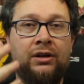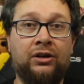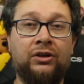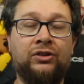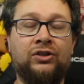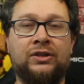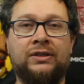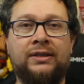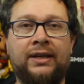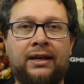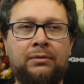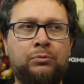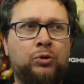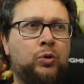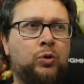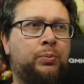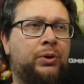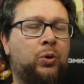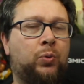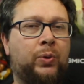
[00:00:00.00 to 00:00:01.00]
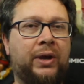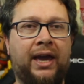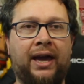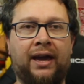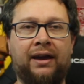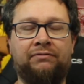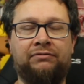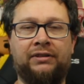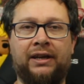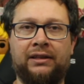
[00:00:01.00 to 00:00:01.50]
Not just animal, but we
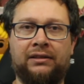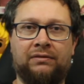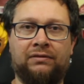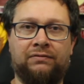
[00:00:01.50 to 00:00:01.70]
have like the